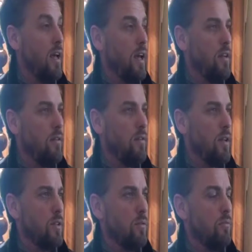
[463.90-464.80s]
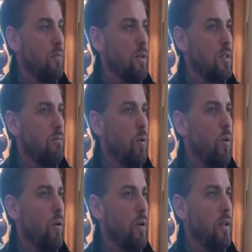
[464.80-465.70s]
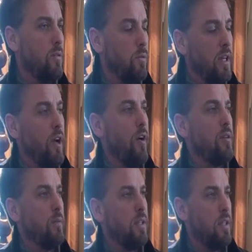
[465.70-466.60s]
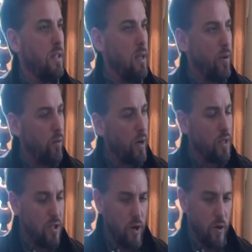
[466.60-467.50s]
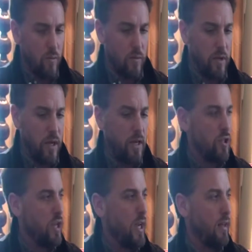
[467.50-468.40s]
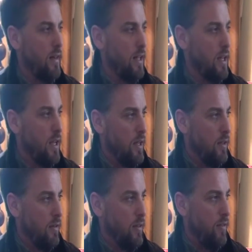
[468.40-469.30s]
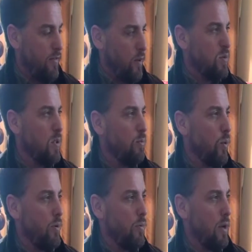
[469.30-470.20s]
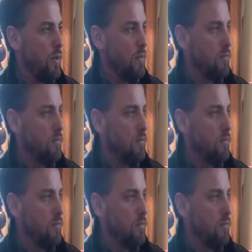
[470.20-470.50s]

and it's really hard to keep everyone in tone and in check that the film's the important part.